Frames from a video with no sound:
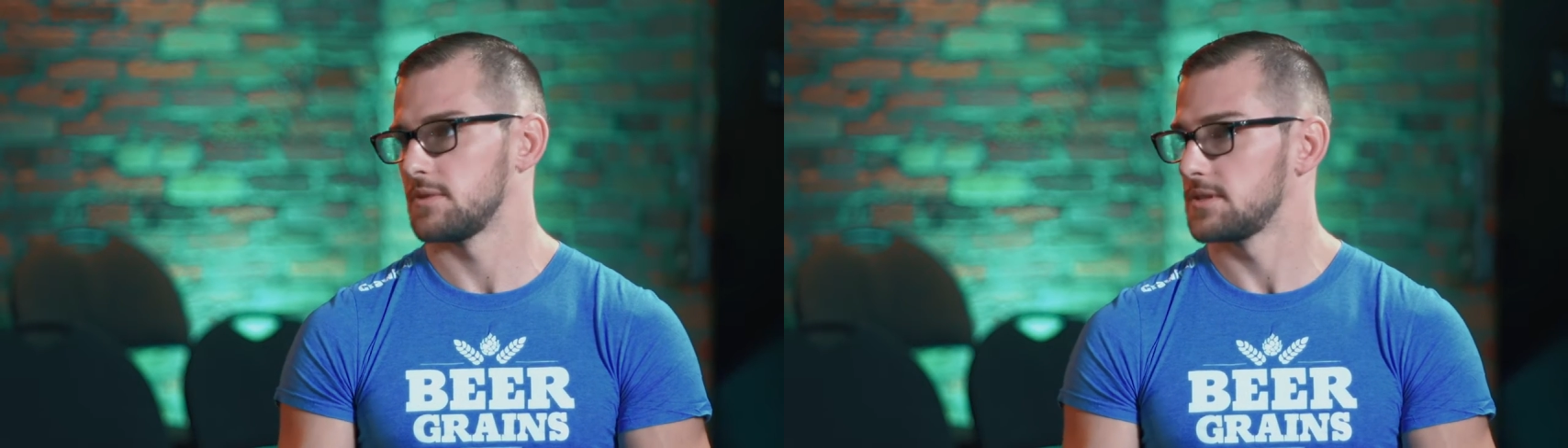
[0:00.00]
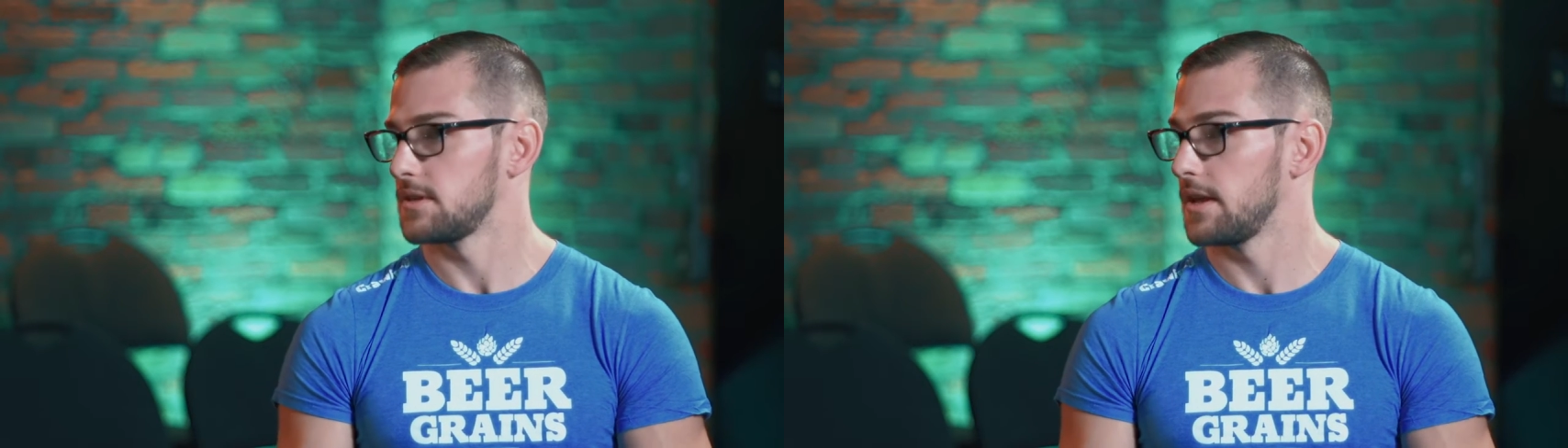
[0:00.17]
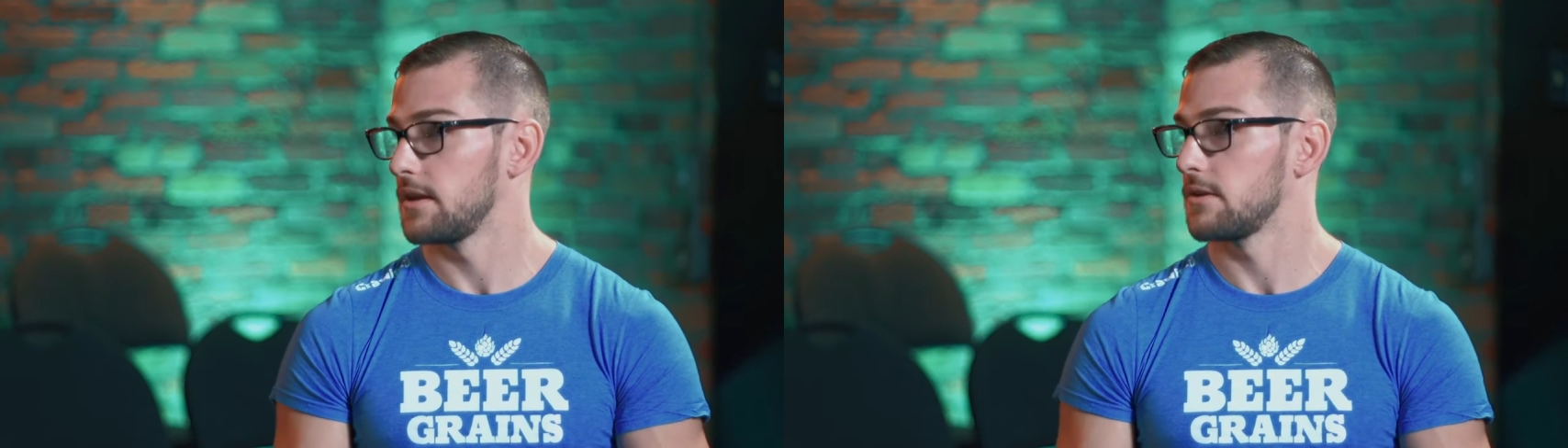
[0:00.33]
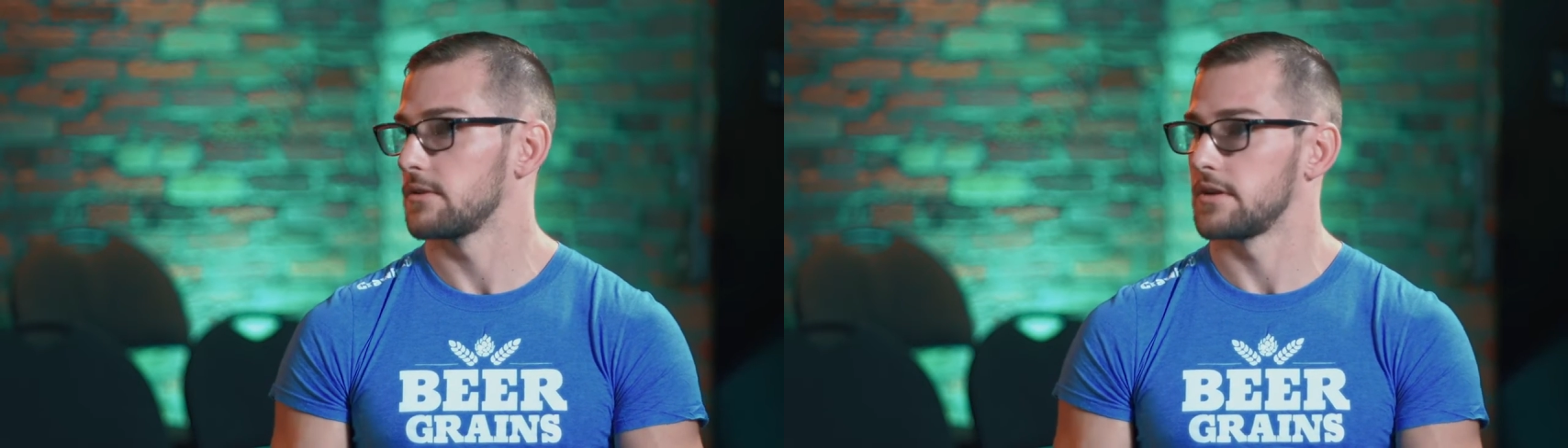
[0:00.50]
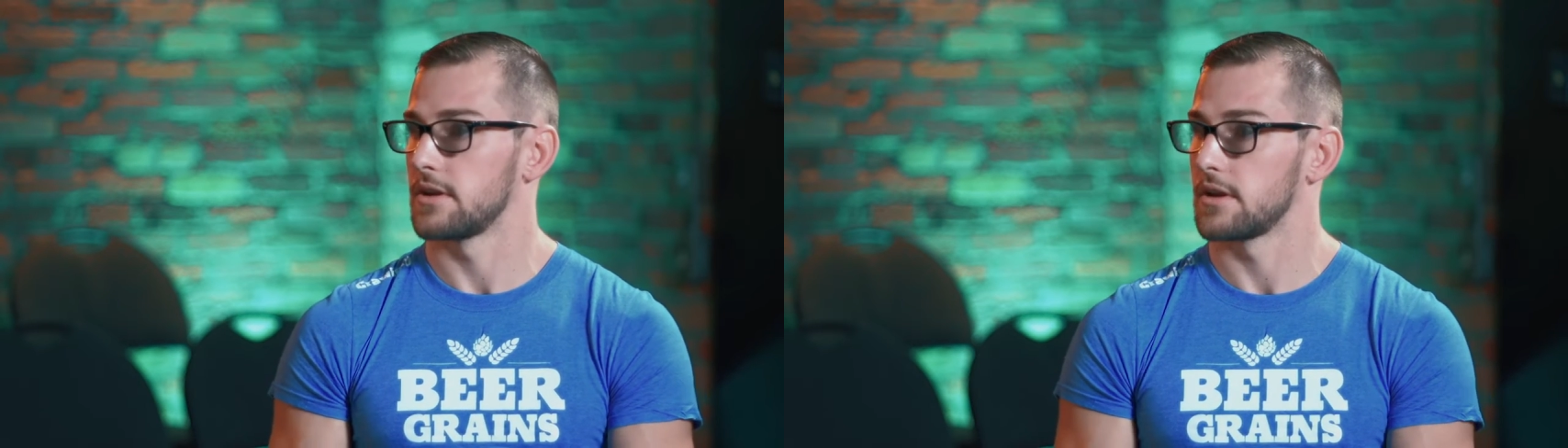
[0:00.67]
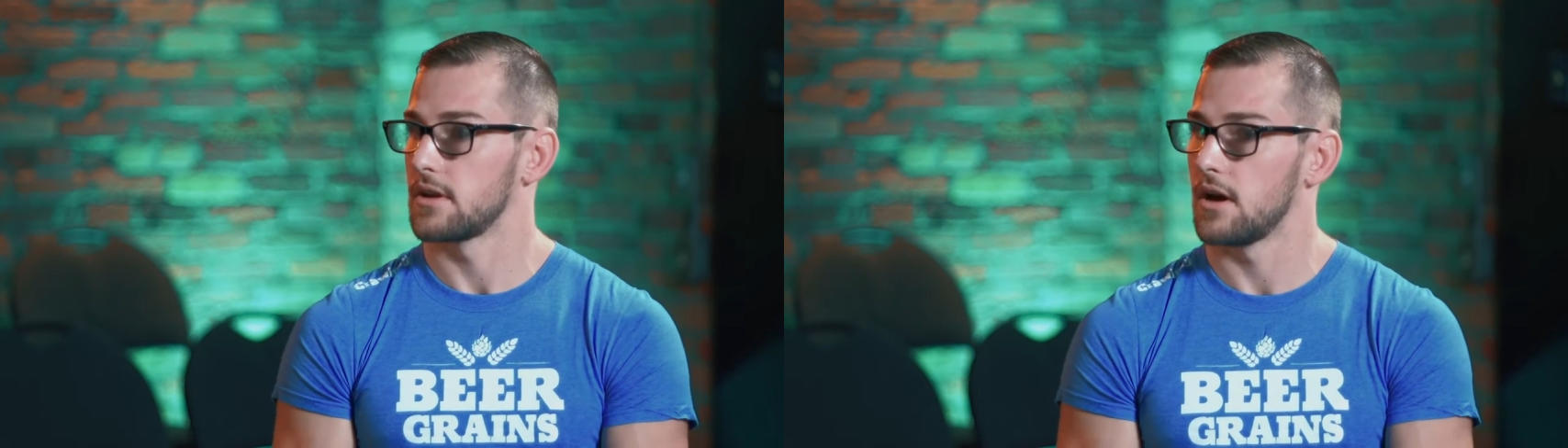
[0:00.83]
mistake or
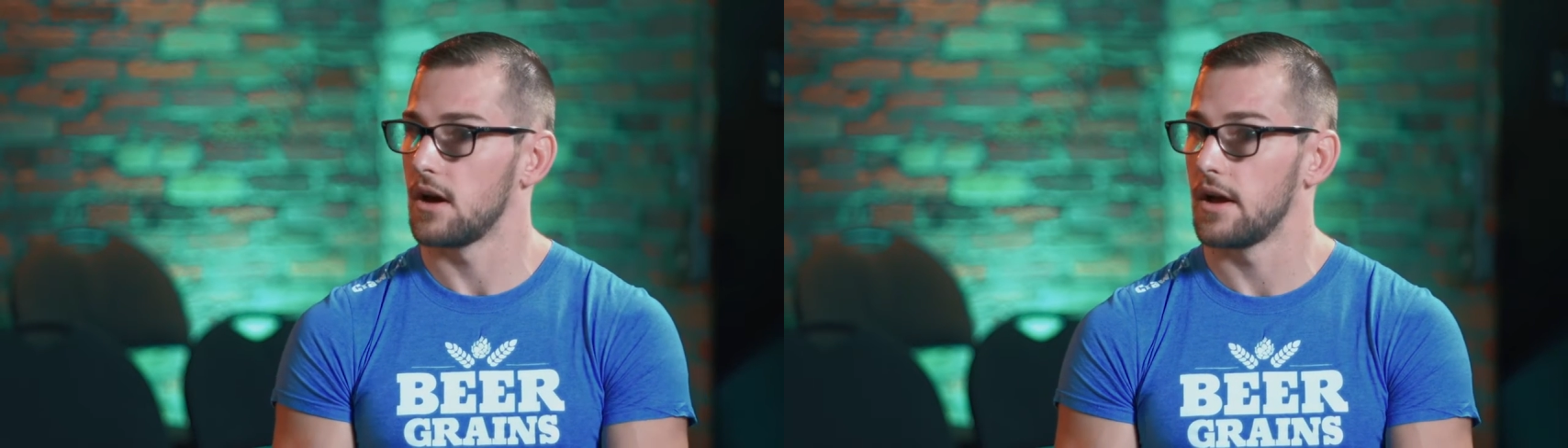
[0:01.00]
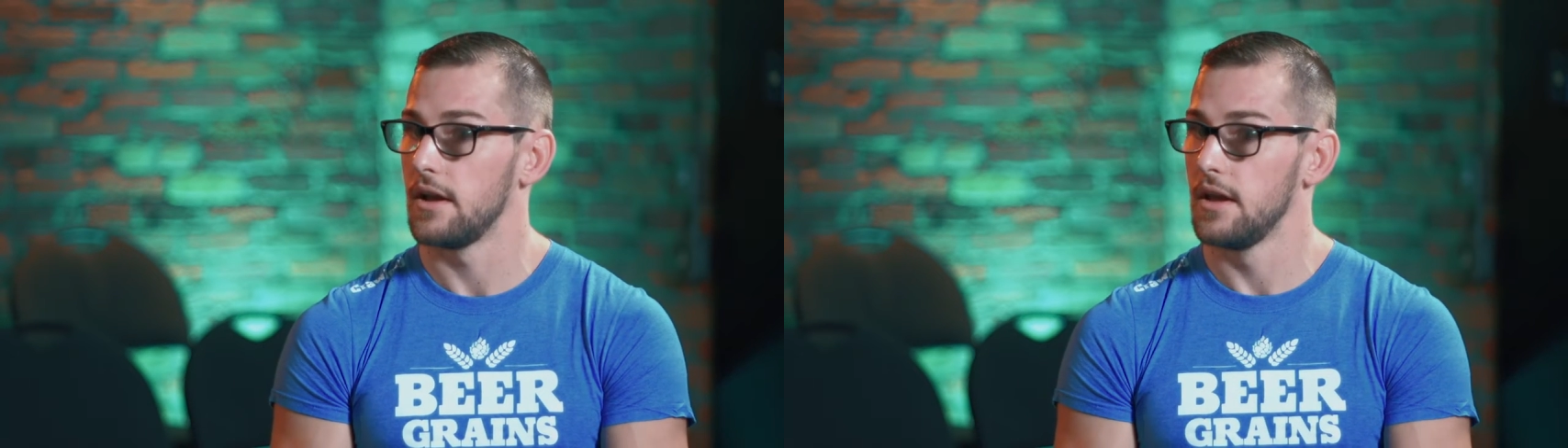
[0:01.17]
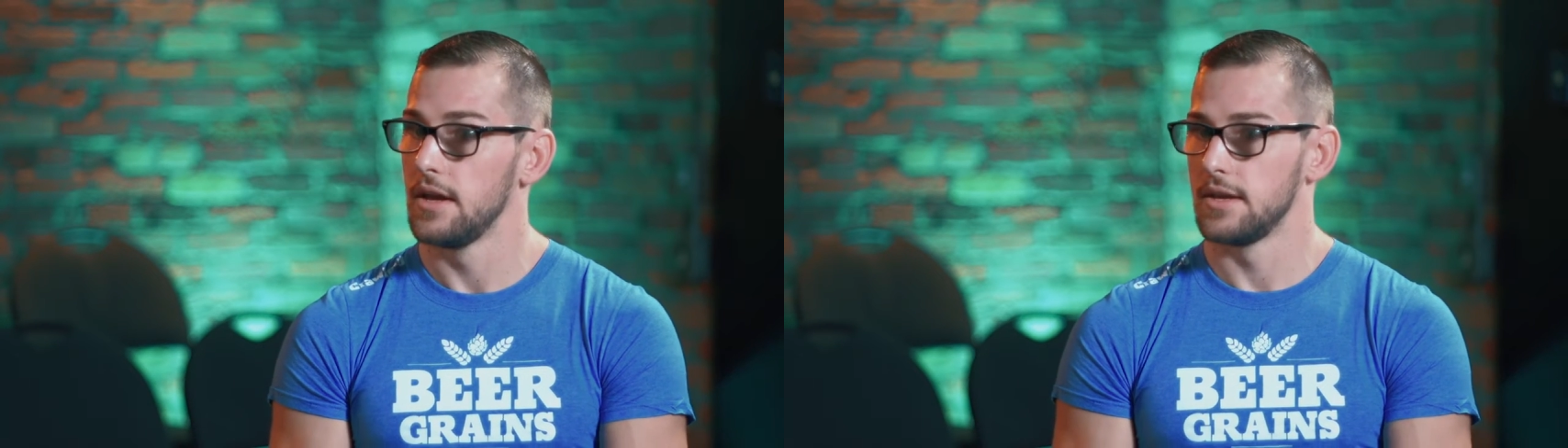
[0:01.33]
you get caught.